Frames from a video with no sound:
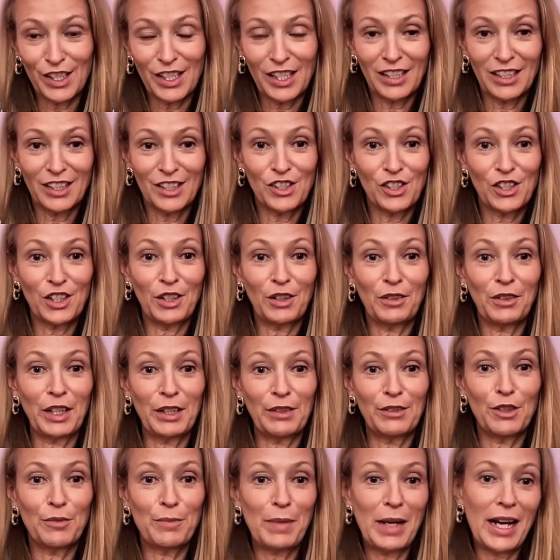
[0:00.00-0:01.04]
And she
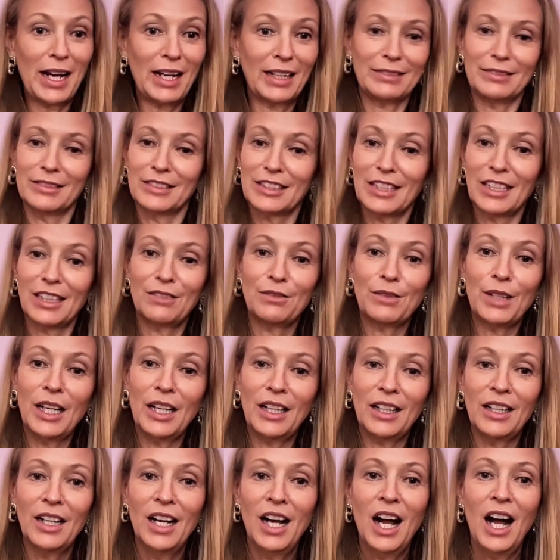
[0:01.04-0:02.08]
like wrote back and was like,
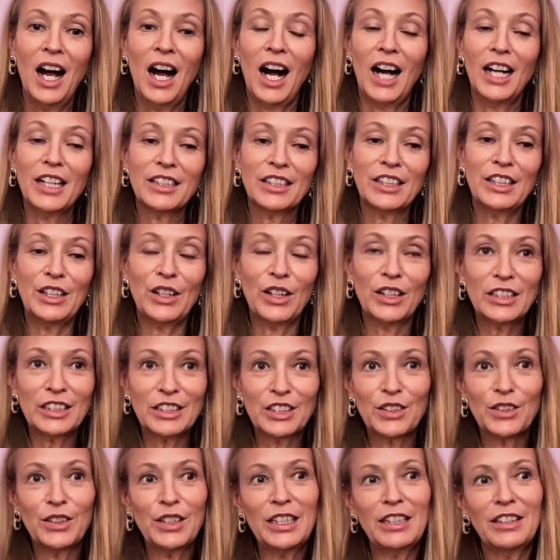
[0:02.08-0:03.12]
well, I
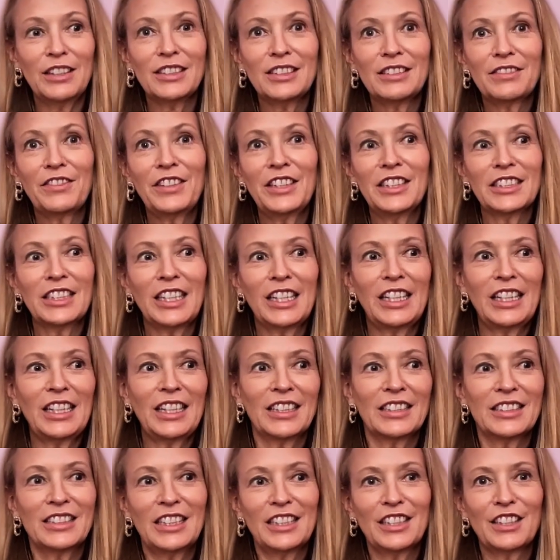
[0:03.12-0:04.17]
disagree. And it feels like
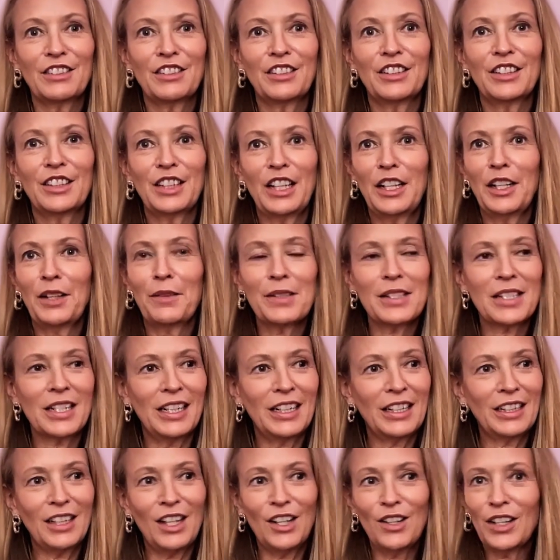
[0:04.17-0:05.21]
it's not and I was
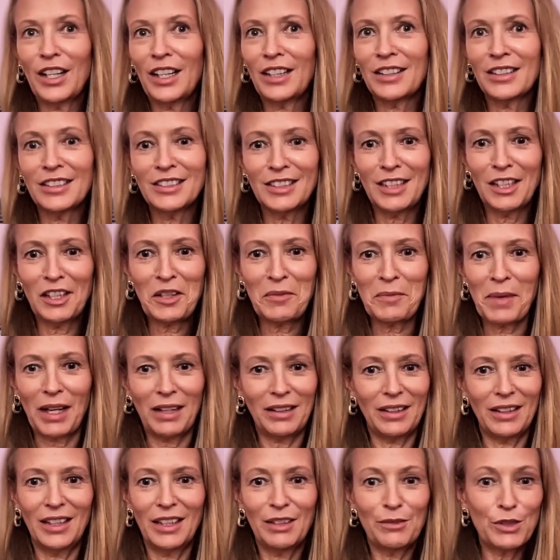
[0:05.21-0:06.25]
like, okay, let's talk
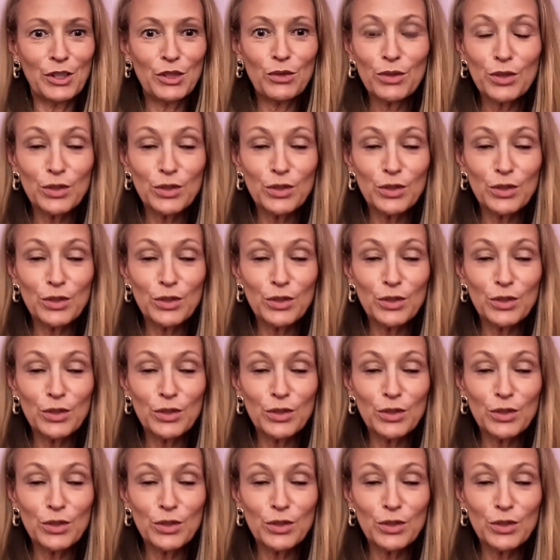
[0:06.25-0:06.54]
about it, which